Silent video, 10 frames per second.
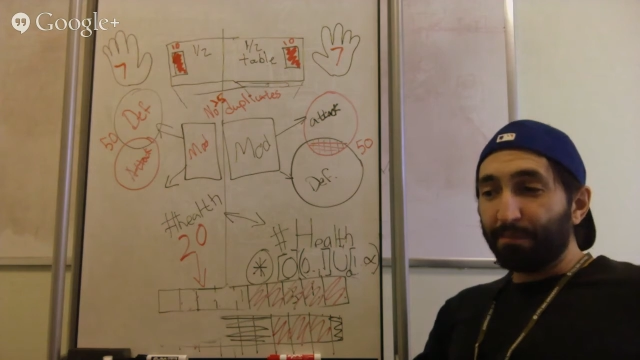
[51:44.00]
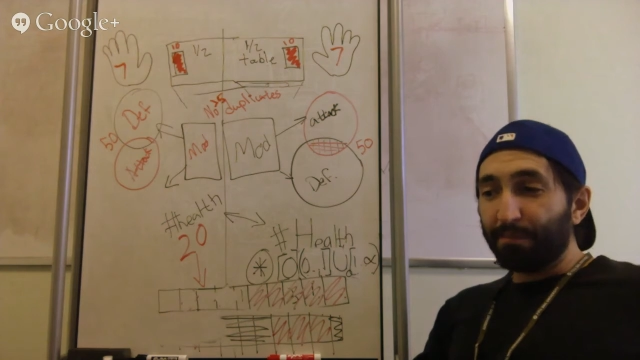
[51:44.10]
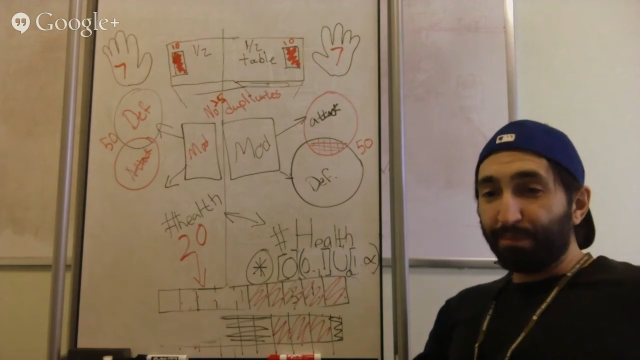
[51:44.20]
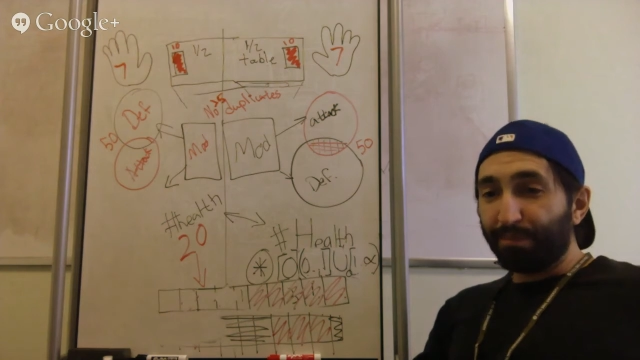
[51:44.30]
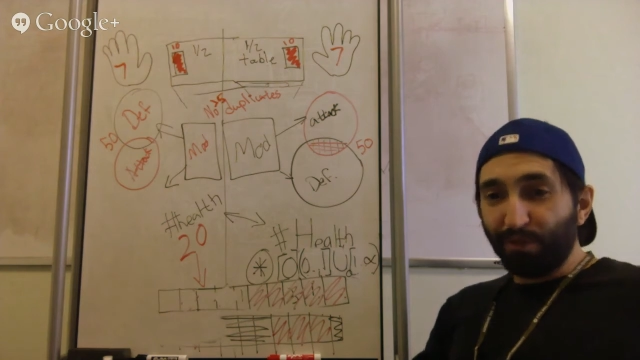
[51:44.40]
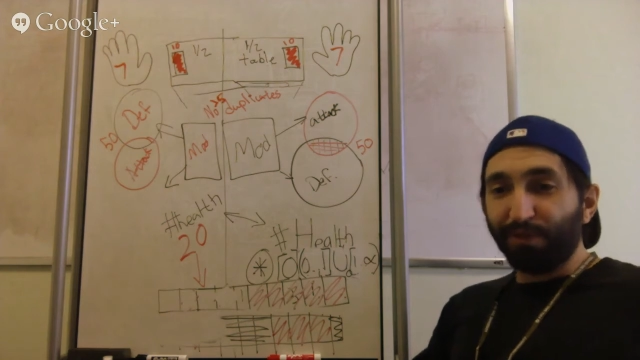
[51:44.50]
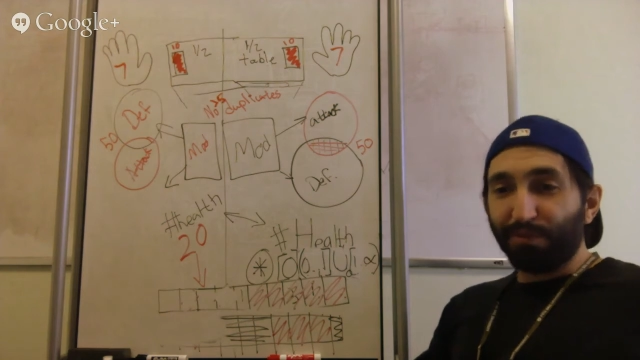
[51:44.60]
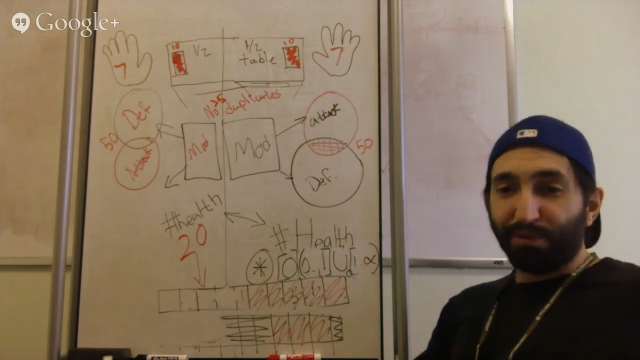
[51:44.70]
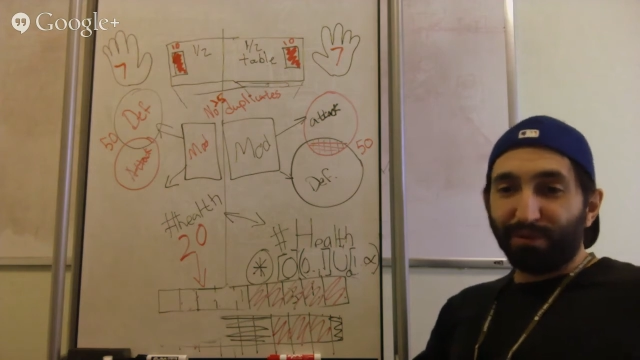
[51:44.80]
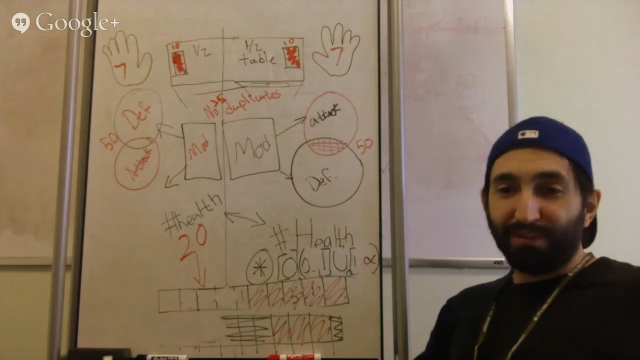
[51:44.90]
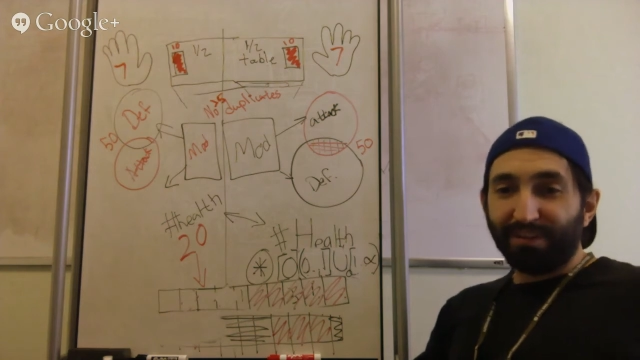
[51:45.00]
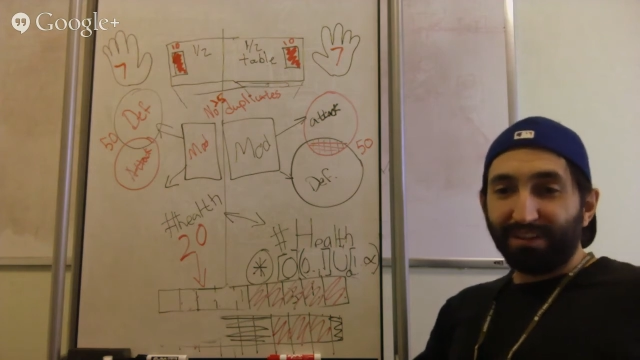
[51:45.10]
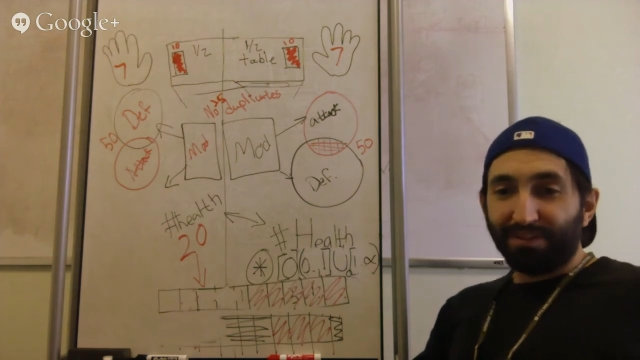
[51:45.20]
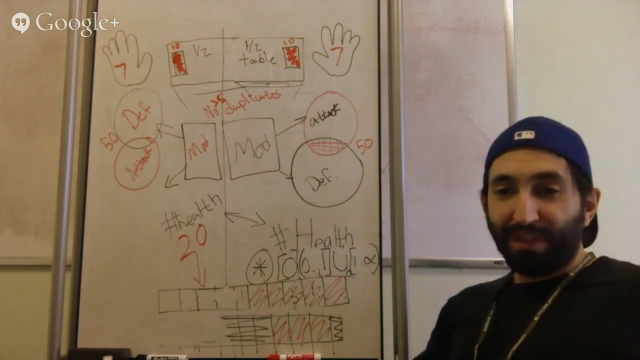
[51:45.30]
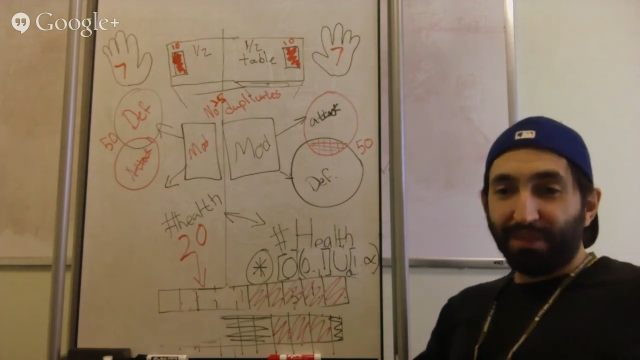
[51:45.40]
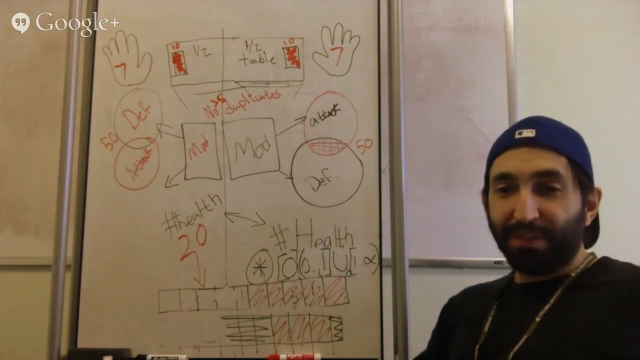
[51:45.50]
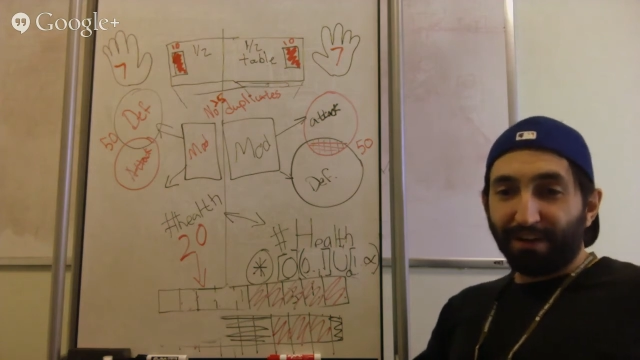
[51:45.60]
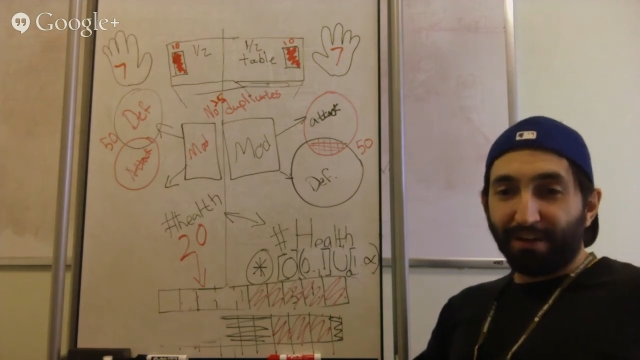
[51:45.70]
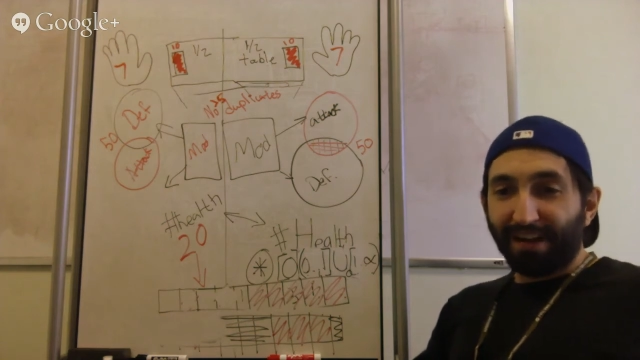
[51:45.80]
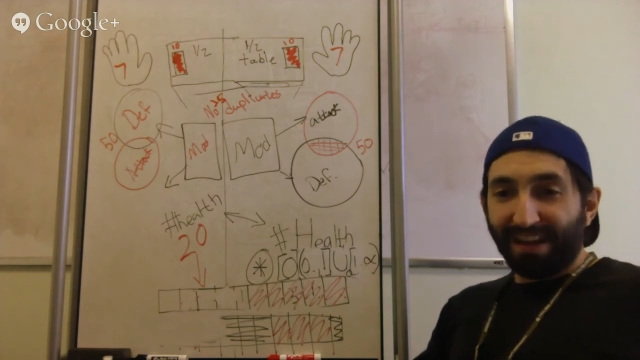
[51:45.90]
provable that there
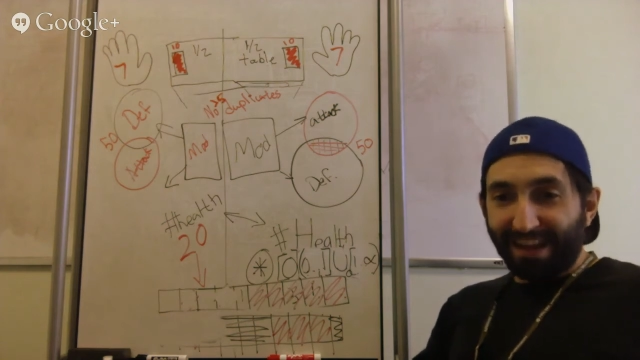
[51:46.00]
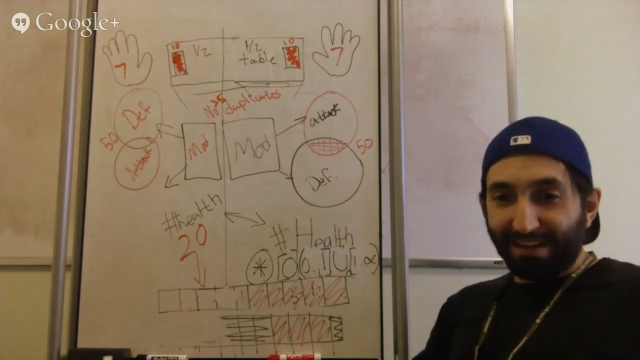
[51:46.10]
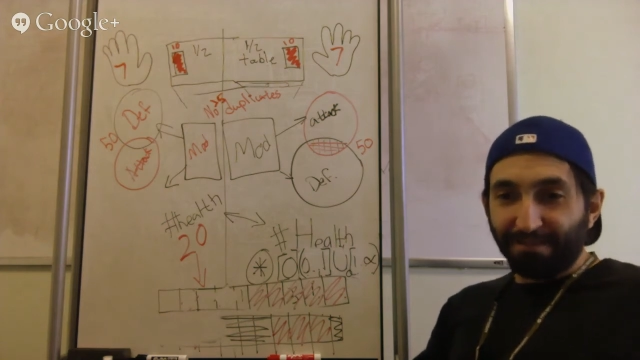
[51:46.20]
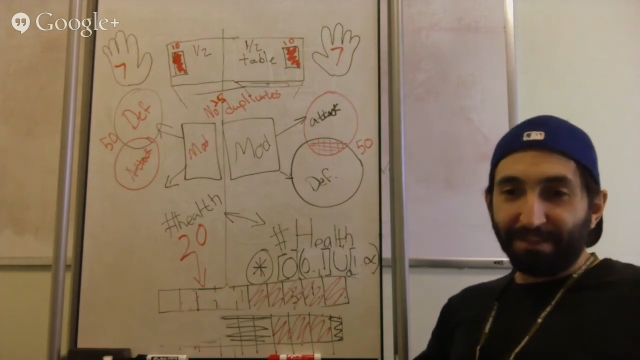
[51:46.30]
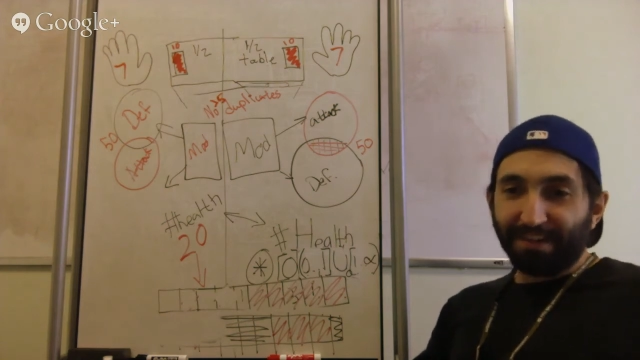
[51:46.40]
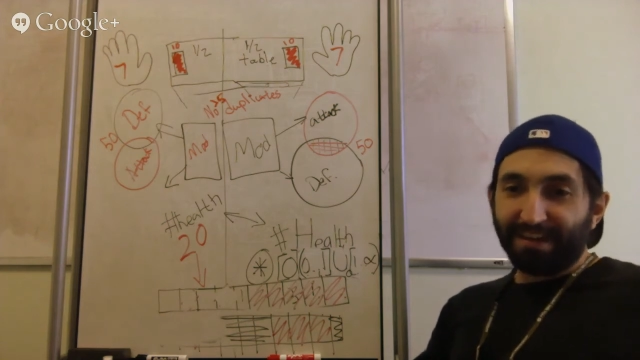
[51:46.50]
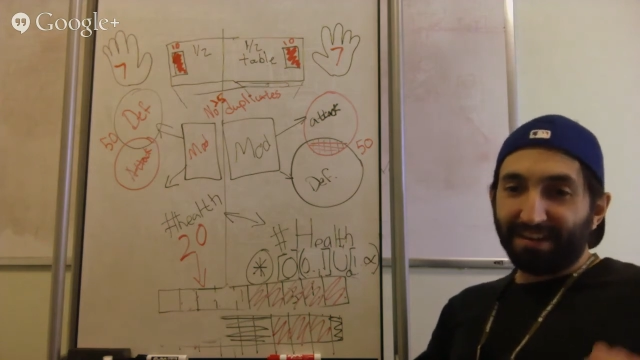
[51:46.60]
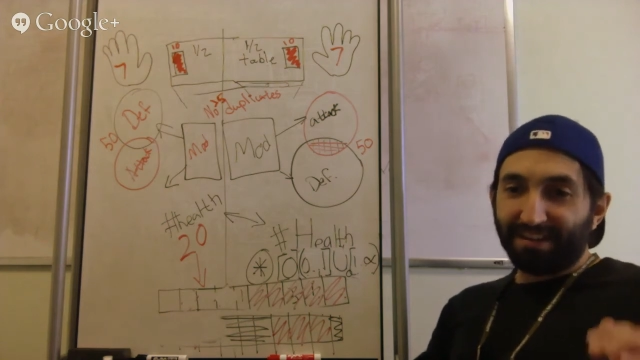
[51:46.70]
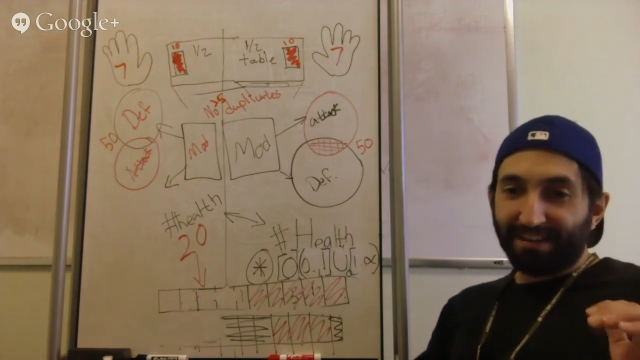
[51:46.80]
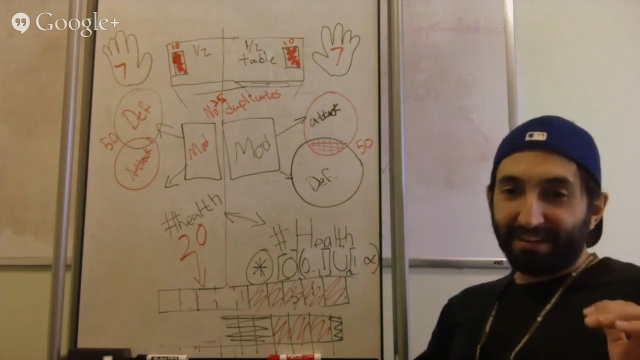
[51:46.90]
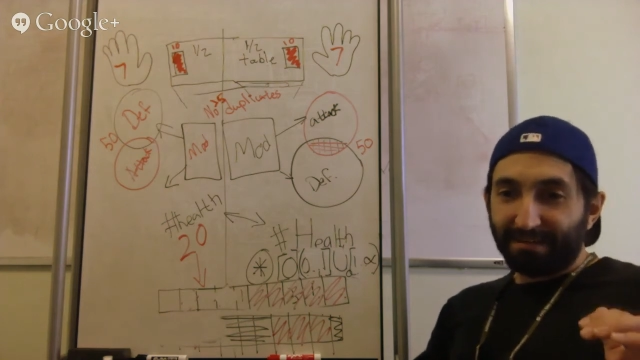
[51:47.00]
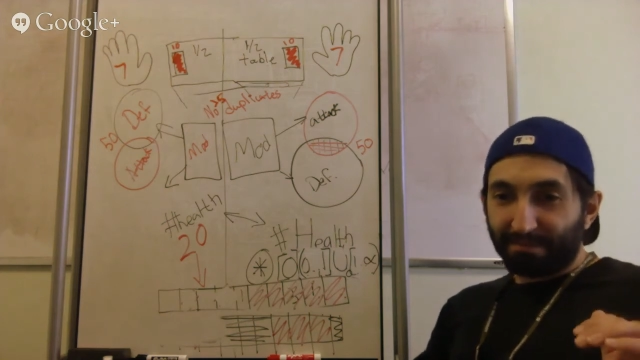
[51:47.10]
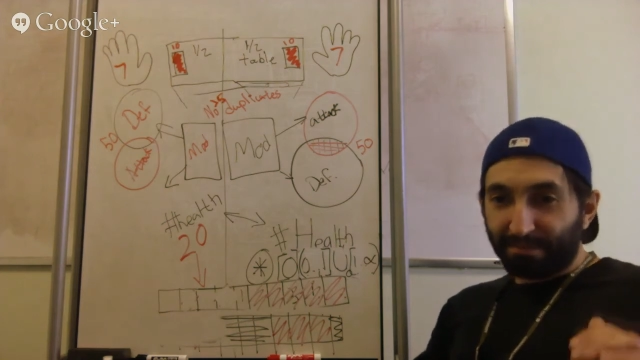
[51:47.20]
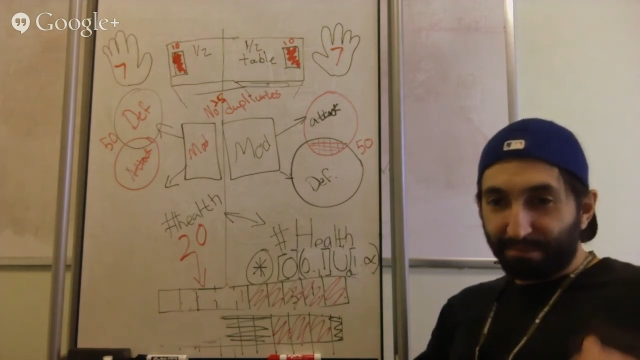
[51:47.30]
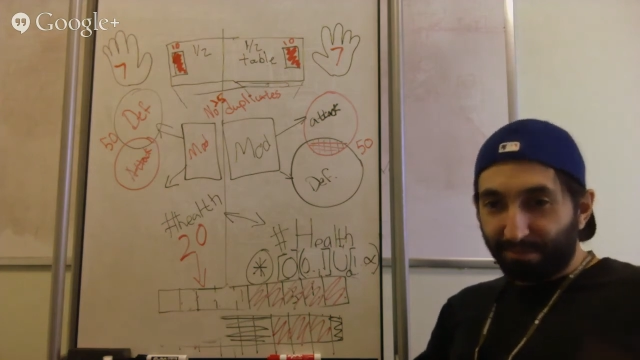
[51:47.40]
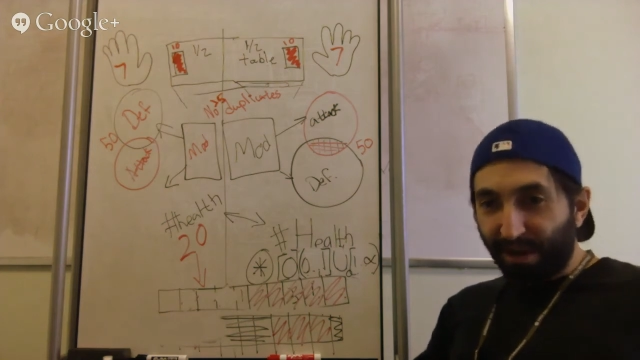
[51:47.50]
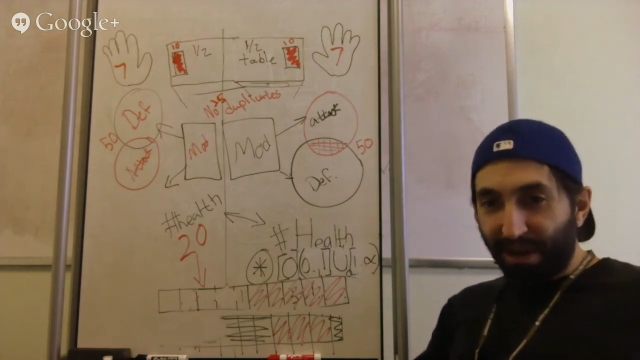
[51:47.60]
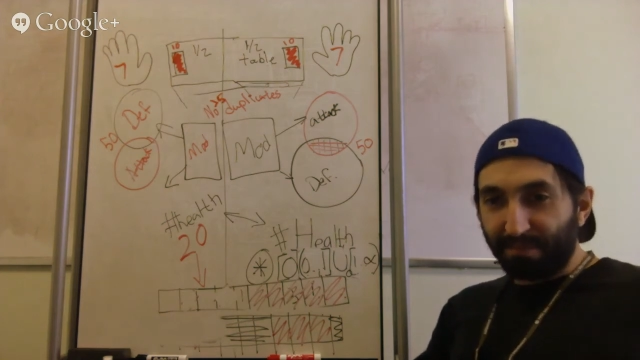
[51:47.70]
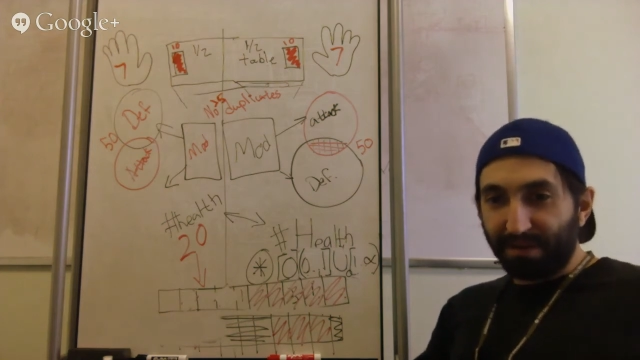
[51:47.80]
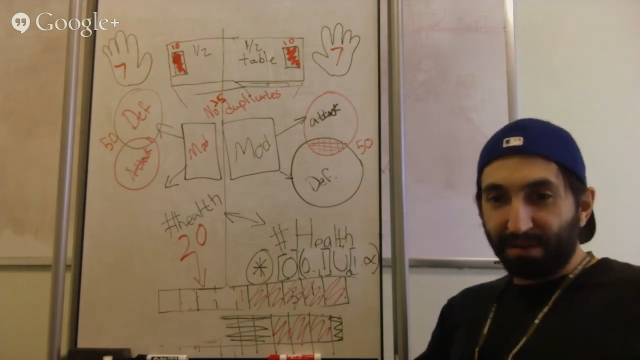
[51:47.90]
are infinite
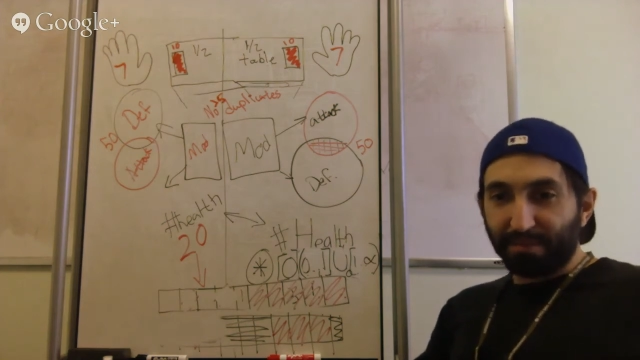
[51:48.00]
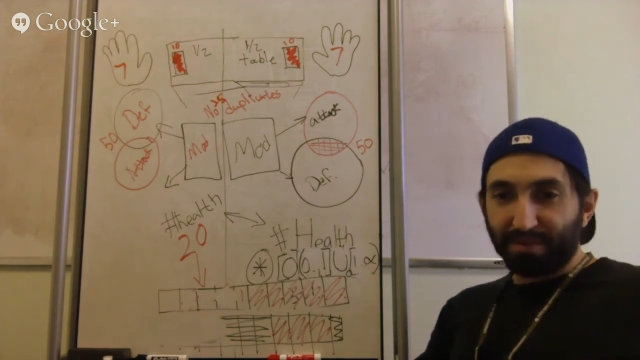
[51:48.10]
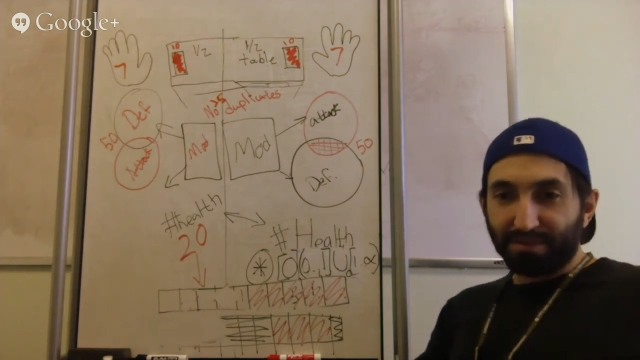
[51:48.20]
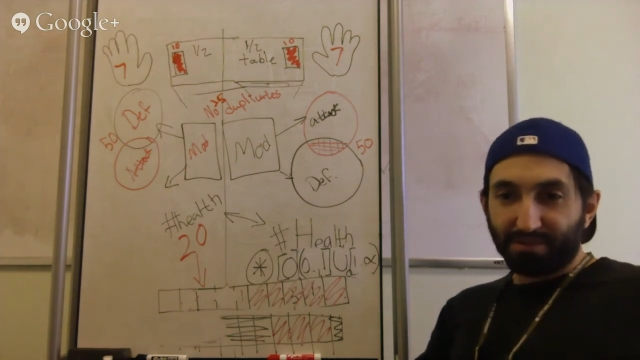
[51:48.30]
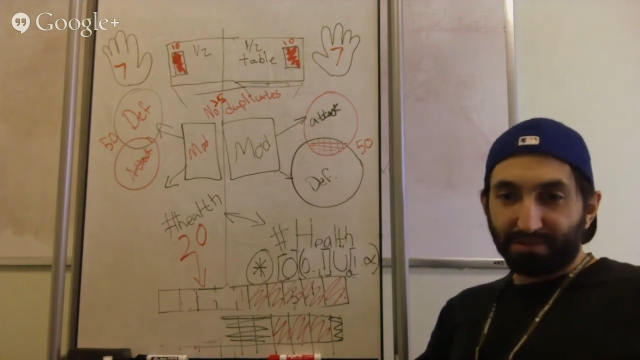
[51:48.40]
prime numbers.